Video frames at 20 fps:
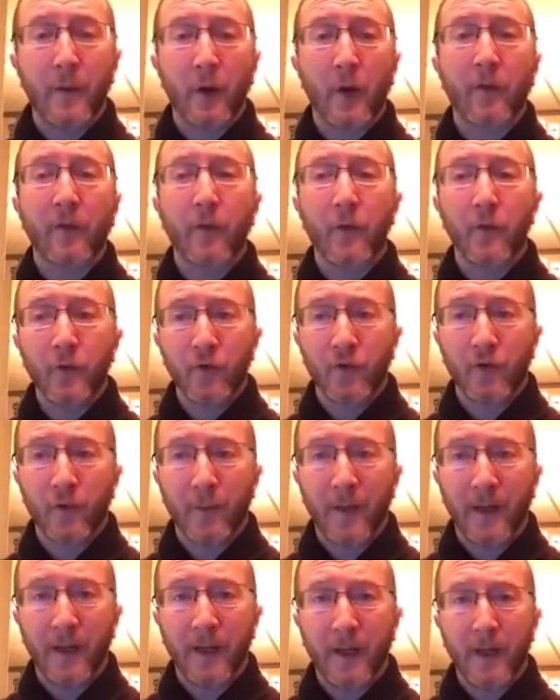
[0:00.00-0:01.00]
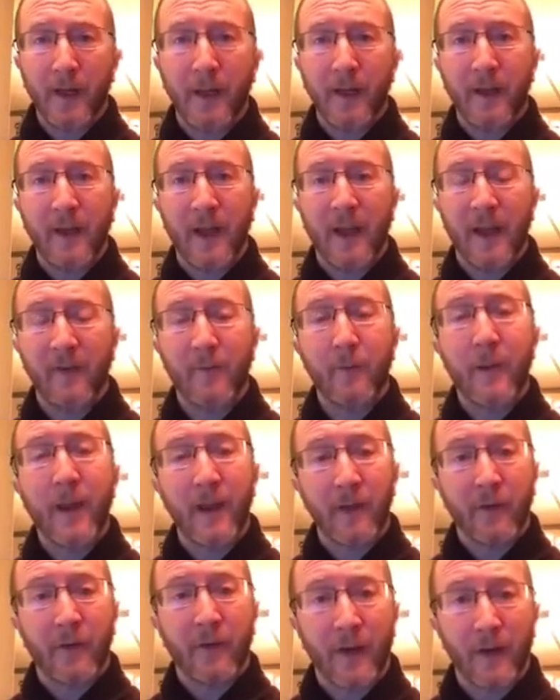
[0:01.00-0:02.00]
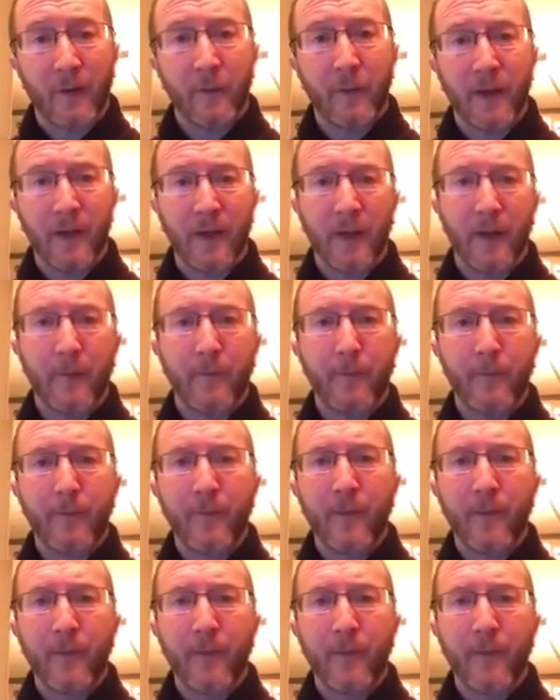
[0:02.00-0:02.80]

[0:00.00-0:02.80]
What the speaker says: but also neutropenia, and to have pancytopenia.